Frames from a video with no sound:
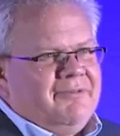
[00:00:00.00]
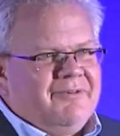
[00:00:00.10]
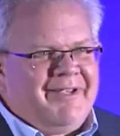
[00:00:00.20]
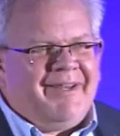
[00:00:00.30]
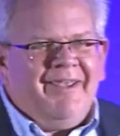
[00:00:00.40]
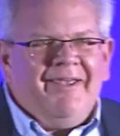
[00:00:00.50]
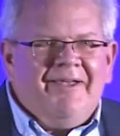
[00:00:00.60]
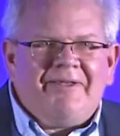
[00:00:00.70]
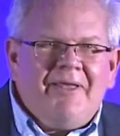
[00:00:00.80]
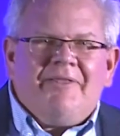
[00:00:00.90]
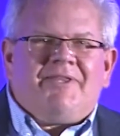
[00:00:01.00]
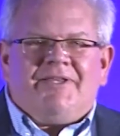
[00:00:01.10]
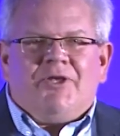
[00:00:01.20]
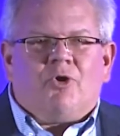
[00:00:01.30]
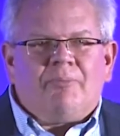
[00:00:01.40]
right?
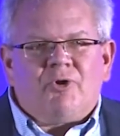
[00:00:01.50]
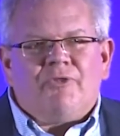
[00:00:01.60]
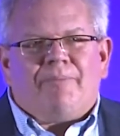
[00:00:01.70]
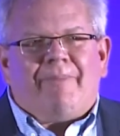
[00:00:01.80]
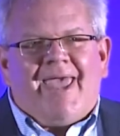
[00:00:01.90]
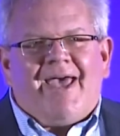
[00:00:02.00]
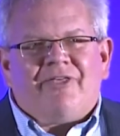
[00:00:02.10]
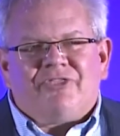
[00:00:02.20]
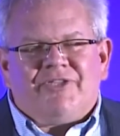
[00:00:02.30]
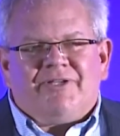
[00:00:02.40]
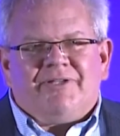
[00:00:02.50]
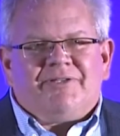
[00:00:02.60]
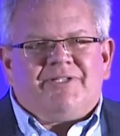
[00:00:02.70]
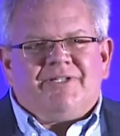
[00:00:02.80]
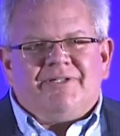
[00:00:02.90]
The orbital, the math,
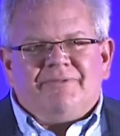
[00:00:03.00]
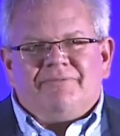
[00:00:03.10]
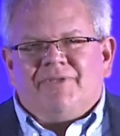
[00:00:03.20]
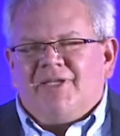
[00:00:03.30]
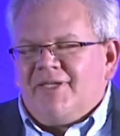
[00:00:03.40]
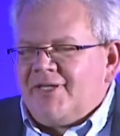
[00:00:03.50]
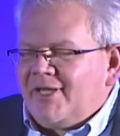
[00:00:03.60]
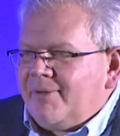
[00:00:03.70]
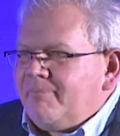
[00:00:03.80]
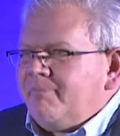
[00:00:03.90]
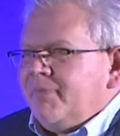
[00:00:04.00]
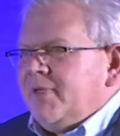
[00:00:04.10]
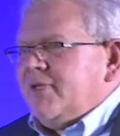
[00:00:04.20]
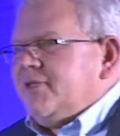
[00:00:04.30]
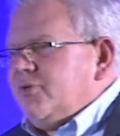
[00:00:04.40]

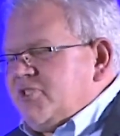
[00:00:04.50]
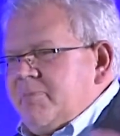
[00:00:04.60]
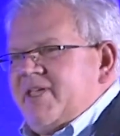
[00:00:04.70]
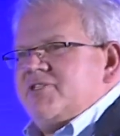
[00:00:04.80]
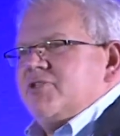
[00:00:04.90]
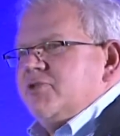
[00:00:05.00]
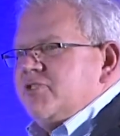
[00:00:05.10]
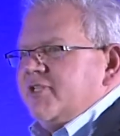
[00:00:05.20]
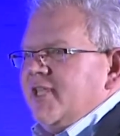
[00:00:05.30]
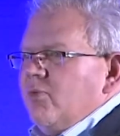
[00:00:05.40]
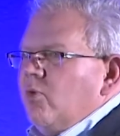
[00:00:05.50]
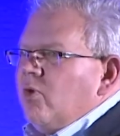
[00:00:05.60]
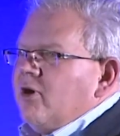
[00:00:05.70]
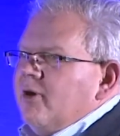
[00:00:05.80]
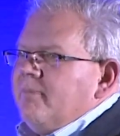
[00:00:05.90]
the space suits that they
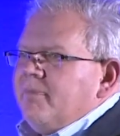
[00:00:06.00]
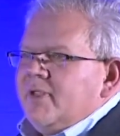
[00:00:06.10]
wore.